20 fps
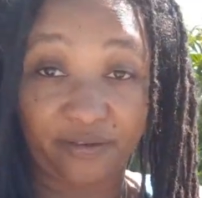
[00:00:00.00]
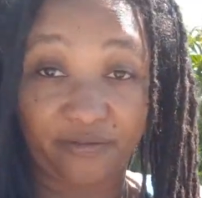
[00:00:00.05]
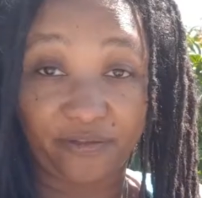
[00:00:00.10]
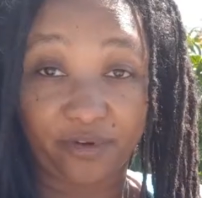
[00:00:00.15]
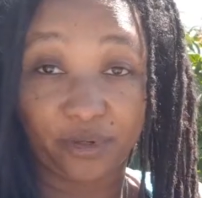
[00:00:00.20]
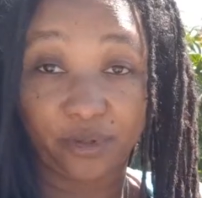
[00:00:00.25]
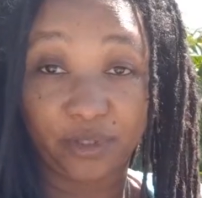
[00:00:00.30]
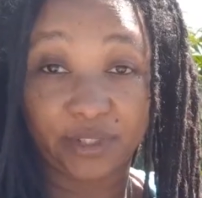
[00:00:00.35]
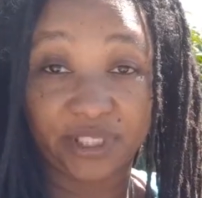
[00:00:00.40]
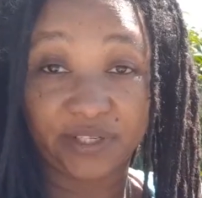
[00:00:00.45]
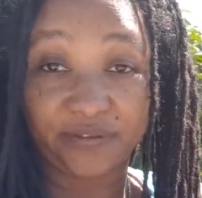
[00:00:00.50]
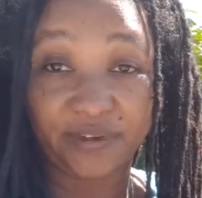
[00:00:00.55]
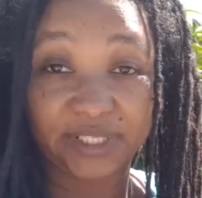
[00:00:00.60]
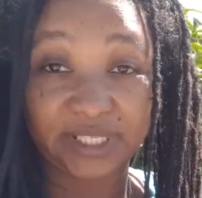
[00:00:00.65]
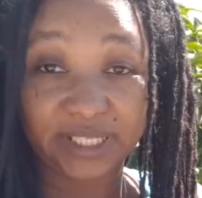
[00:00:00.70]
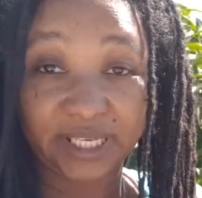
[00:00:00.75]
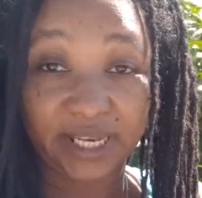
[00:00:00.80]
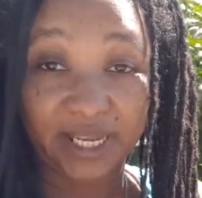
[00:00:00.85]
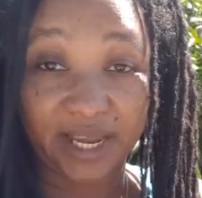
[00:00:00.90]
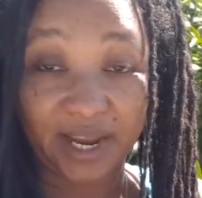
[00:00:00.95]
For those of
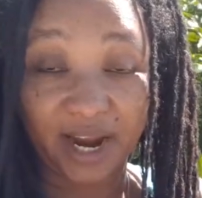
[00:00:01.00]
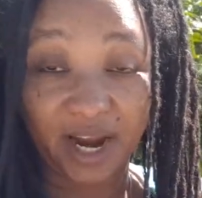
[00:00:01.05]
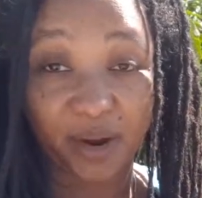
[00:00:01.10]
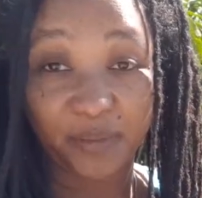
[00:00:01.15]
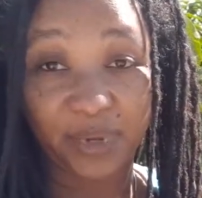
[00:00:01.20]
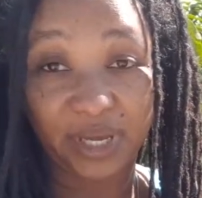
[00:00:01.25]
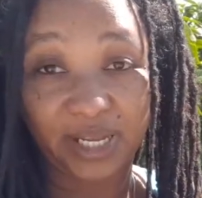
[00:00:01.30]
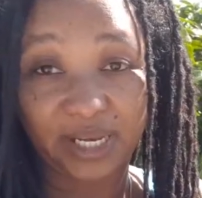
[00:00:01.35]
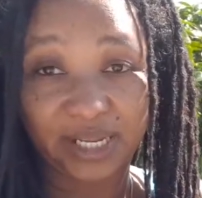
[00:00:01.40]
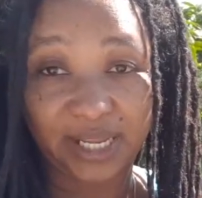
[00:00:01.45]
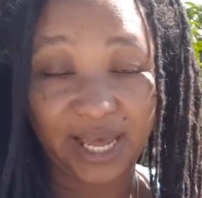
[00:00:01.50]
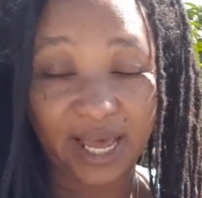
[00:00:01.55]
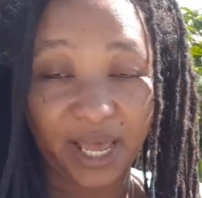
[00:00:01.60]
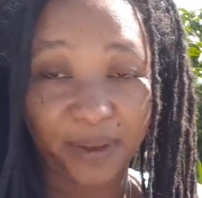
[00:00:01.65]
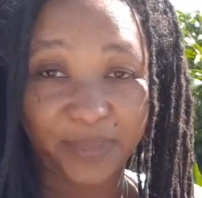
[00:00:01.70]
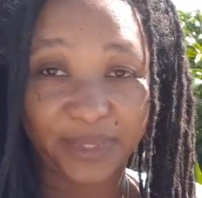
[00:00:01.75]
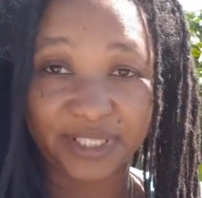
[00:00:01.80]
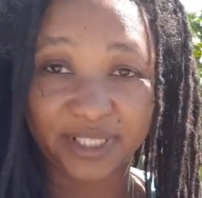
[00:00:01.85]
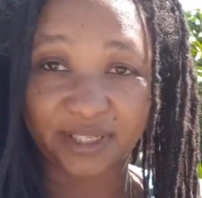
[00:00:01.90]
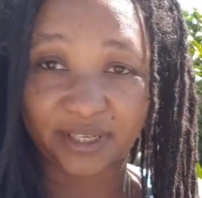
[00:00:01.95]
us in the Caribbean, the
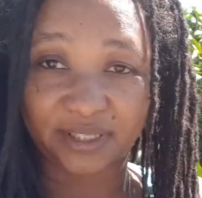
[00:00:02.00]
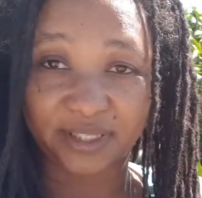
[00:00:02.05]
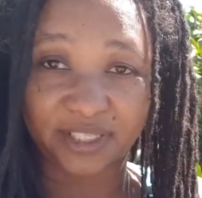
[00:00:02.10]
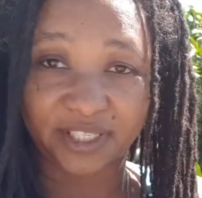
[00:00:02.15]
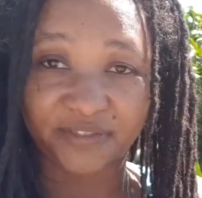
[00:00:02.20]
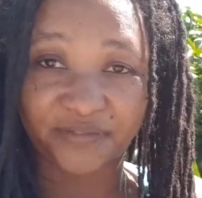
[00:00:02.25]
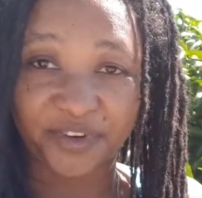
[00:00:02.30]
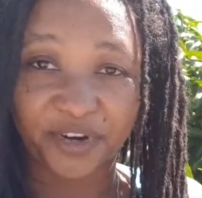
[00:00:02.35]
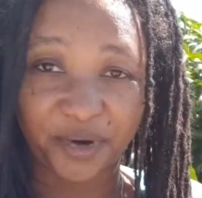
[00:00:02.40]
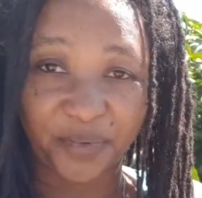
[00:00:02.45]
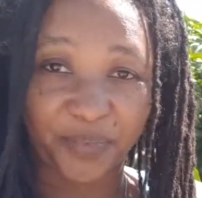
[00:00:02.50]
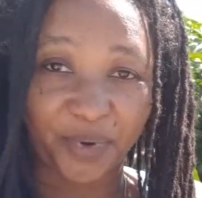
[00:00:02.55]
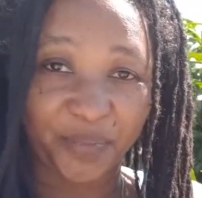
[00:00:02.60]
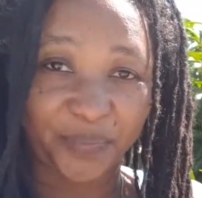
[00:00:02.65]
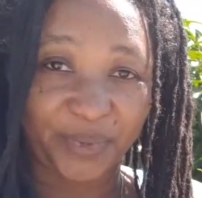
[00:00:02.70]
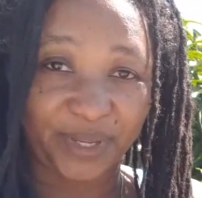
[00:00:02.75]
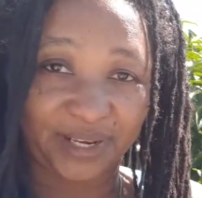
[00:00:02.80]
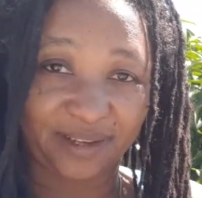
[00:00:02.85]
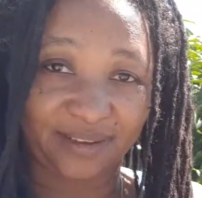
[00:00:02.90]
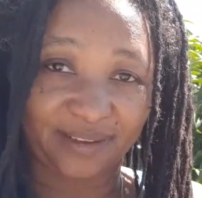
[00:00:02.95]
hibiscus is very
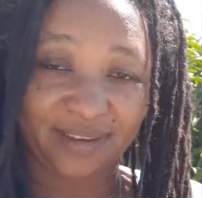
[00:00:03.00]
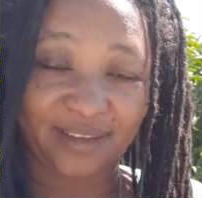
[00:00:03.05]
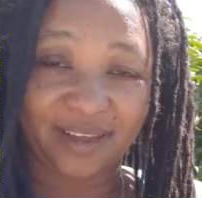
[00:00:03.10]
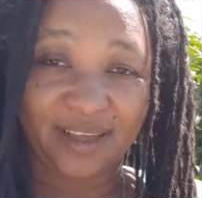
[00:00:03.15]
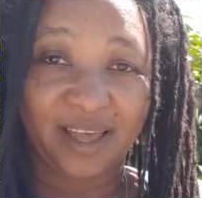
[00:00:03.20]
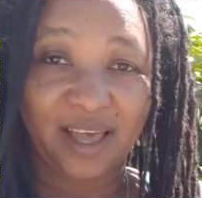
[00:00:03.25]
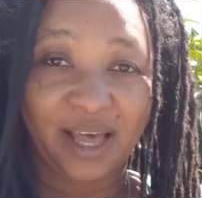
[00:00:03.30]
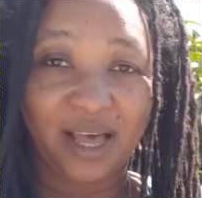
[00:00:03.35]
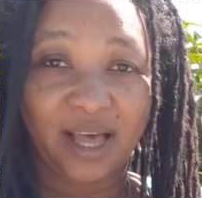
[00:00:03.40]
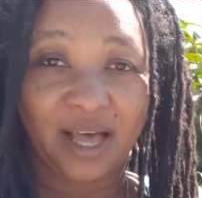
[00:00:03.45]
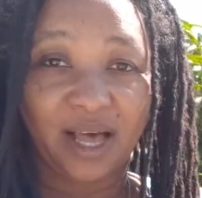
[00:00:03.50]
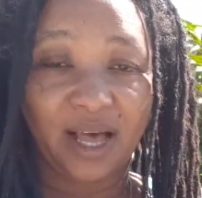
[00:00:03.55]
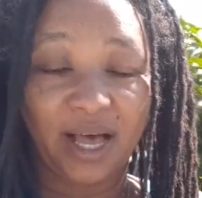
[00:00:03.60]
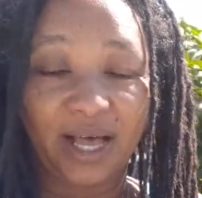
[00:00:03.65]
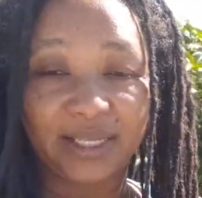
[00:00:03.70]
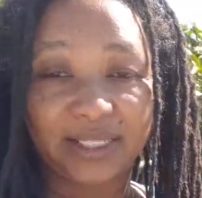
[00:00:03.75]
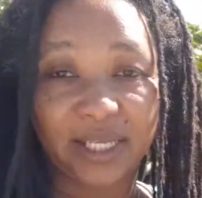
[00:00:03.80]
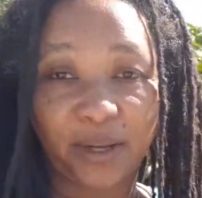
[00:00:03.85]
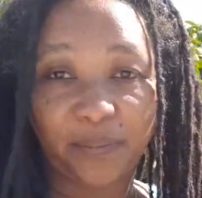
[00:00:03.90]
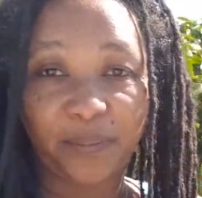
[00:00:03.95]
popular
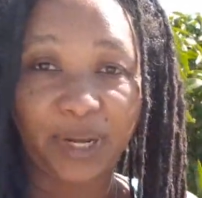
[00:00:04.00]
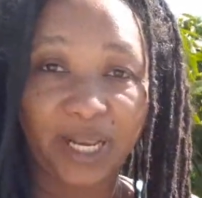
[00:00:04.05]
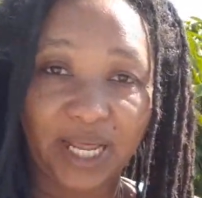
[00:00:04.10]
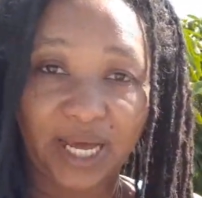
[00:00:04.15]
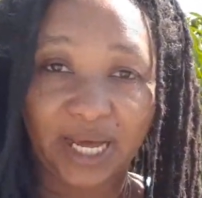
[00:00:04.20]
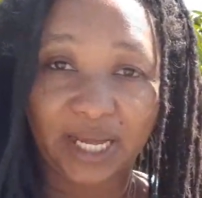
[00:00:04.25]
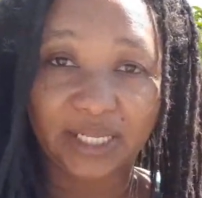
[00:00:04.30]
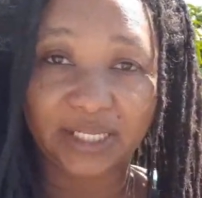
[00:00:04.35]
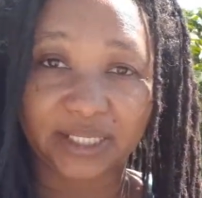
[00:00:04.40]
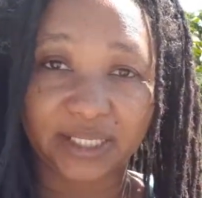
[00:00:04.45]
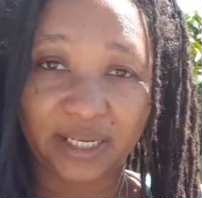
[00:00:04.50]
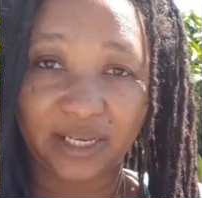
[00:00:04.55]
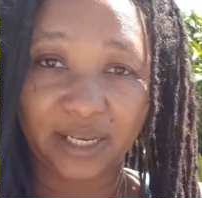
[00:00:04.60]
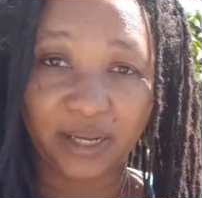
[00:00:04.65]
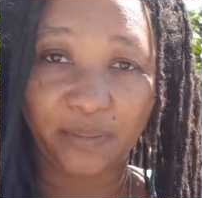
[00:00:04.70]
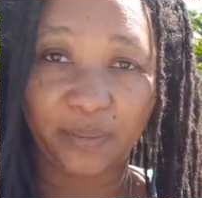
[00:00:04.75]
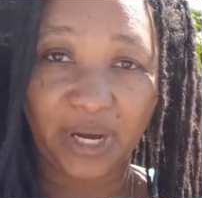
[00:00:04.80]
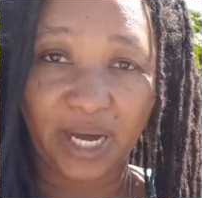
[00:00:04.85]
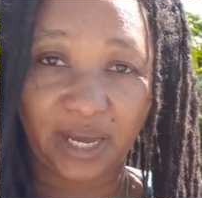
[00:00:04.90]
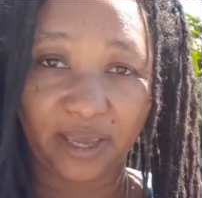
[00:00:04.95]
as a plant in the
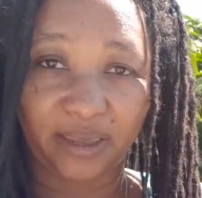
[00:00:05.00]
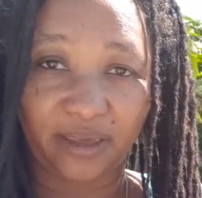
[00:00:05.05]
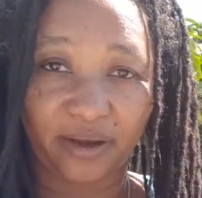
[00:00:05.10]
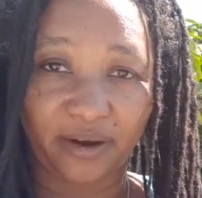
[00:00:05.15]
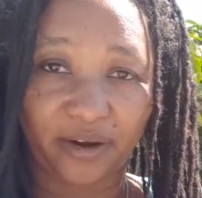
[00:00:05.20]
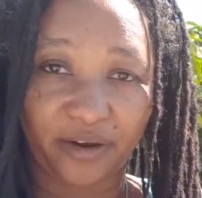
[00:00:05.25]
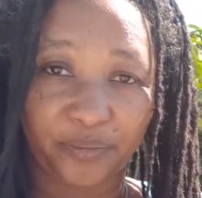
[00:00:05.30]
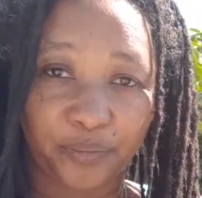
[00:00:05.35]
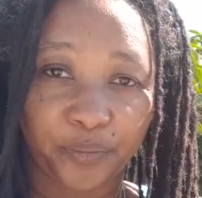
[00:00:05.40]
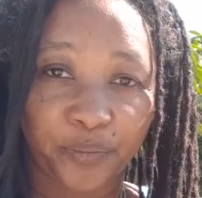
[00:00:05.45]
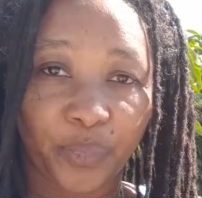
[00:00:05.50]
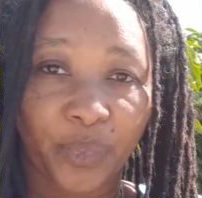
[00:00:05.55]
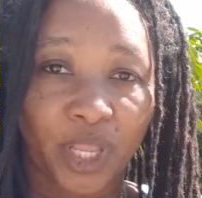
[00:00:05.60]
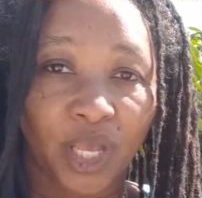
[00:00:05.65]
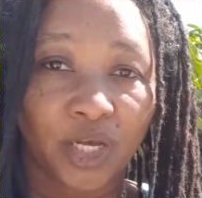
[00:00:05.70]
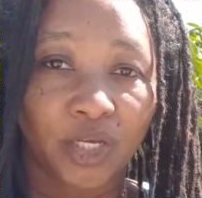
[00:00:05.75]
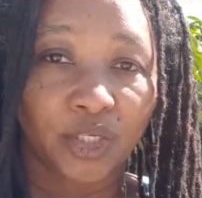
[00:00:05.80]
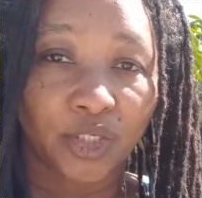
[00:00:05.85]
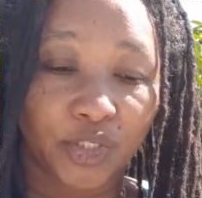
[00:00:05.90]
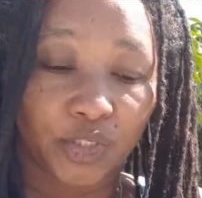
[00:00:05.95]
backyard.
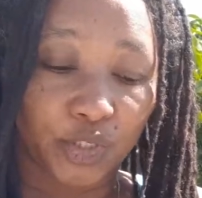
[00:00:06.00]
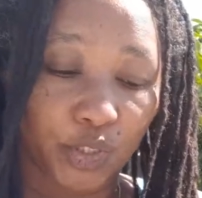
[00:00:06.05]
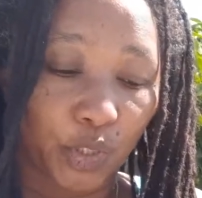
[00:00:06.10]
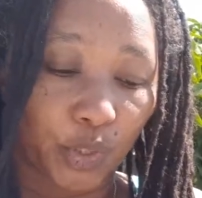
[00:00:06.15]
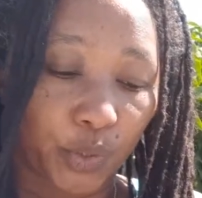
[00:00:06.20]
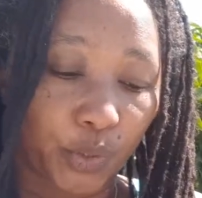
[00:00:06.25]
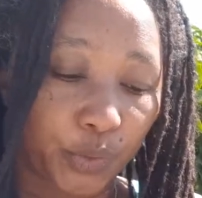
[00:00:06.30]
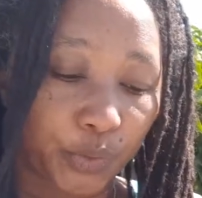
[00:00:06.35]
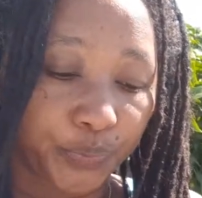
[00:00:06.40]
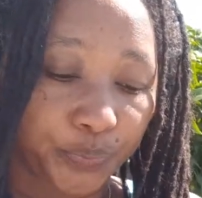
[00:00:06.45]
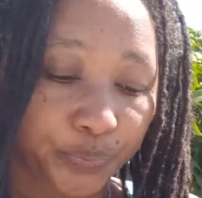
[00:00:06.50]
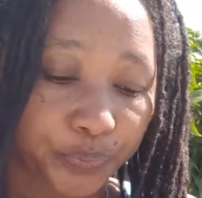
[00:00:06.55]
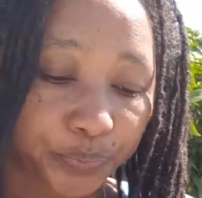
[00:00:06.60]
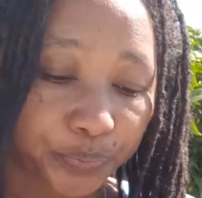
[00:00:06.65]
So